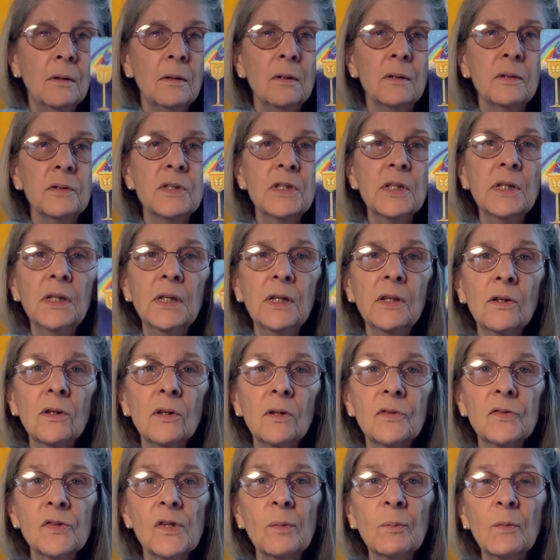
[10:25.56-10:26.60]
To heal
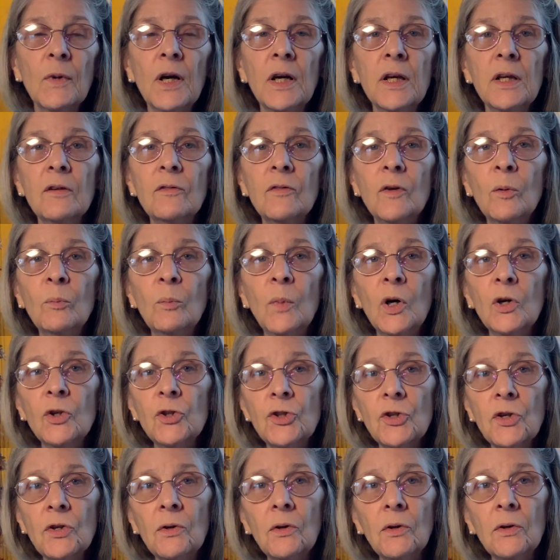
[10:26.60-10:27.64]
some kind of
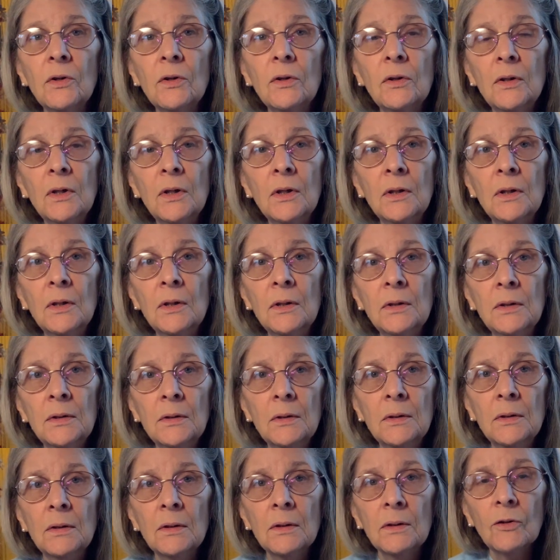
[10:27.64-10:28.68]
emotional
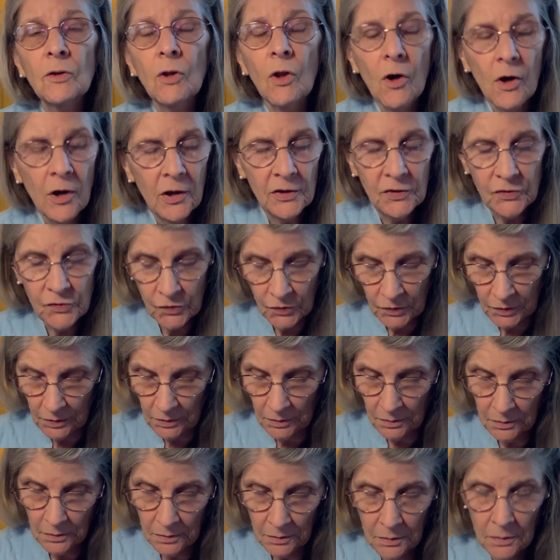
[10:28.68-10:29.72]
loss
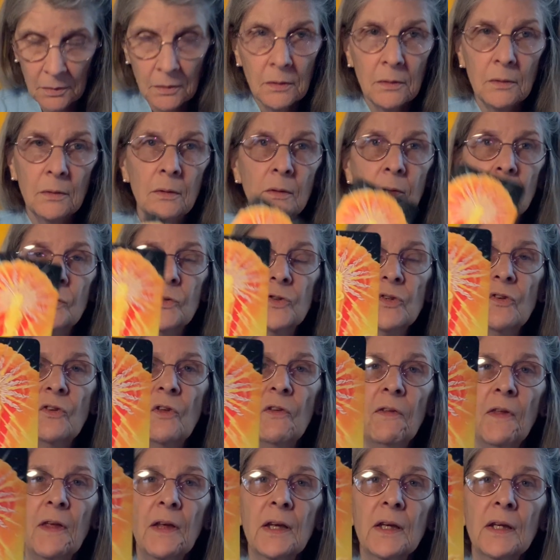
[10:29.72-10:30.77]
so that
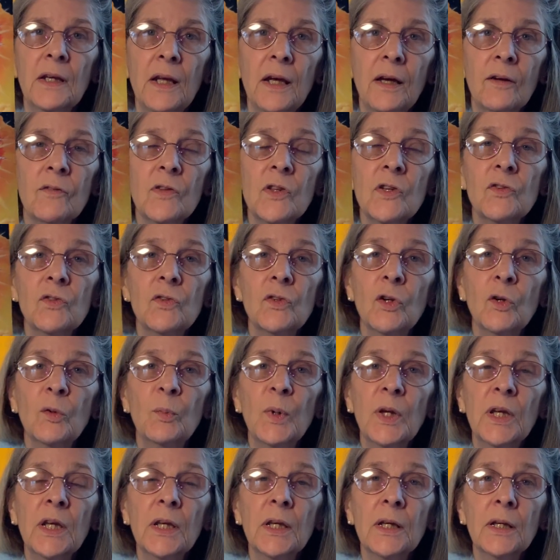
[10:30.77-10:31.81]
they can have this new
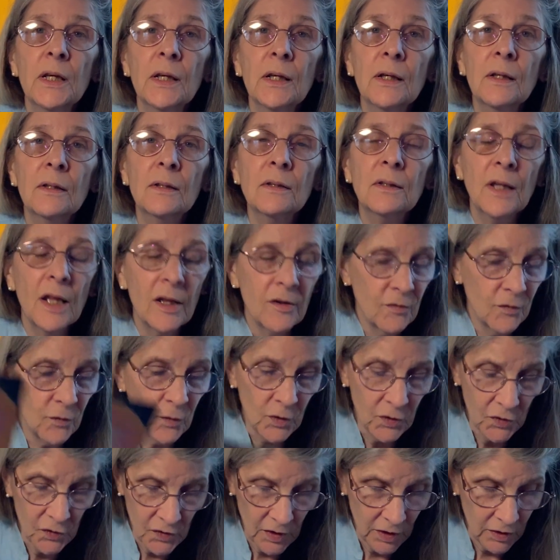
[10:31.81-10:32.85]
beginning. Life
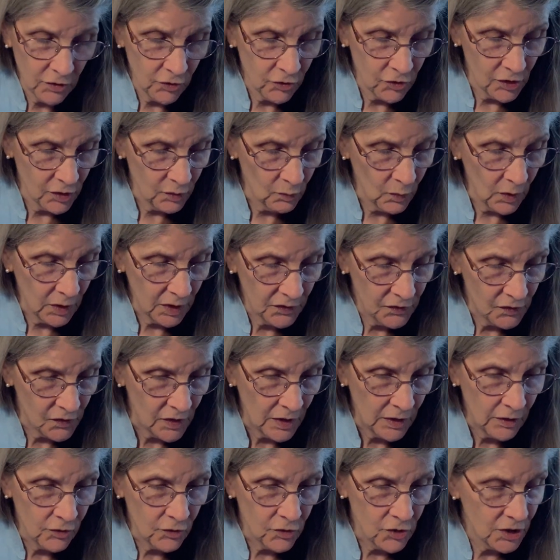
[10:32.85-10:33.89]
force energy, wands
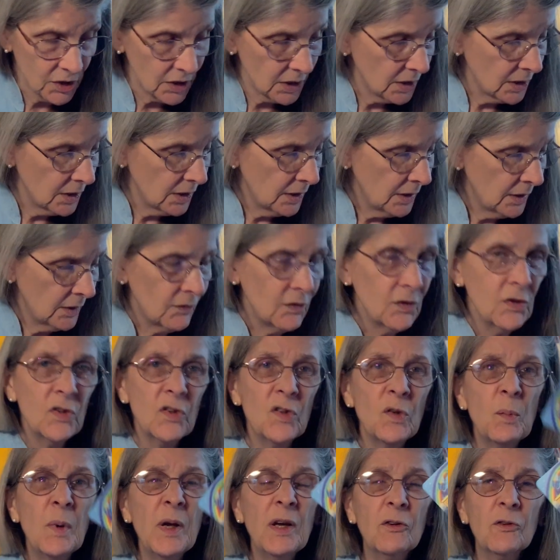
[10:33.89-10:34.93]
energy. This is
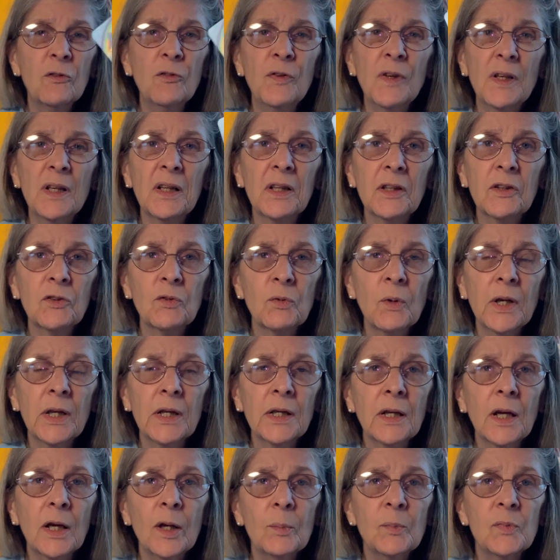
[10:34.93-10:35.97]
about feelings, right?
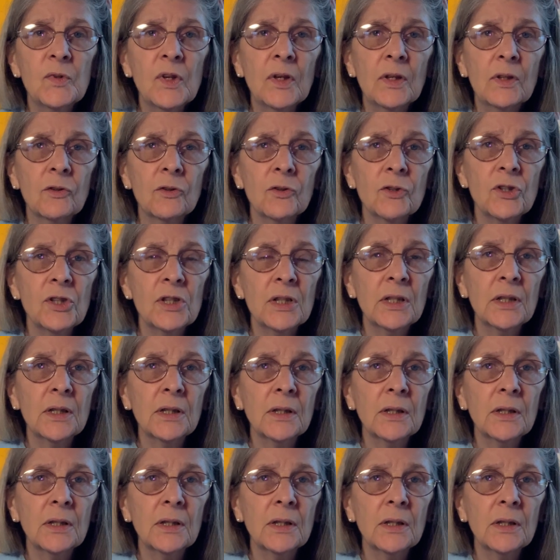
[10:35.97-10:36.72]
Cups energy.